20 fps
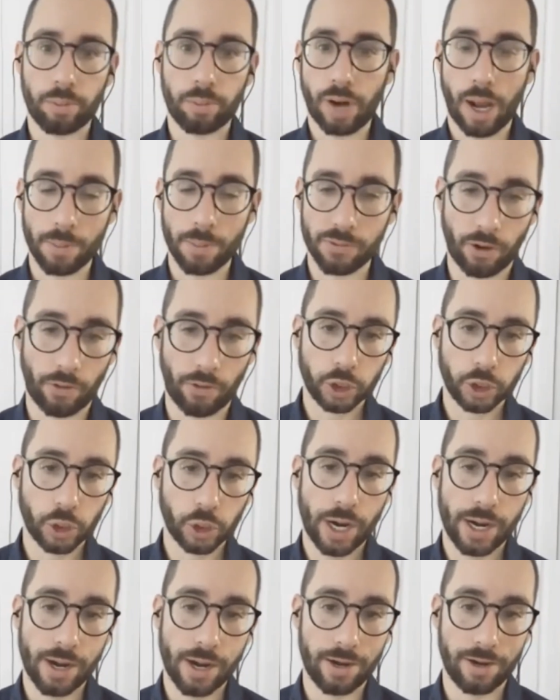done problems
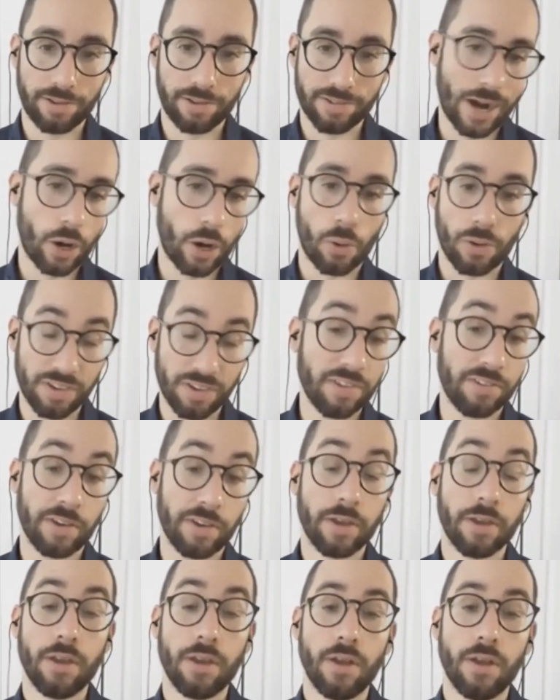train, and it's not always
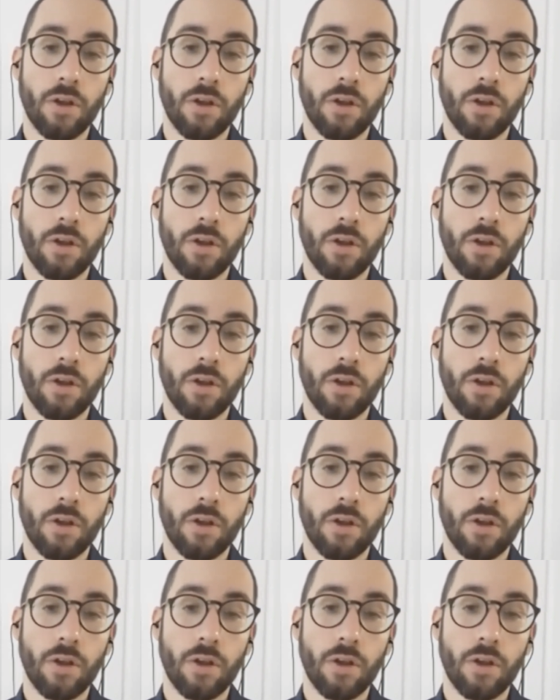easy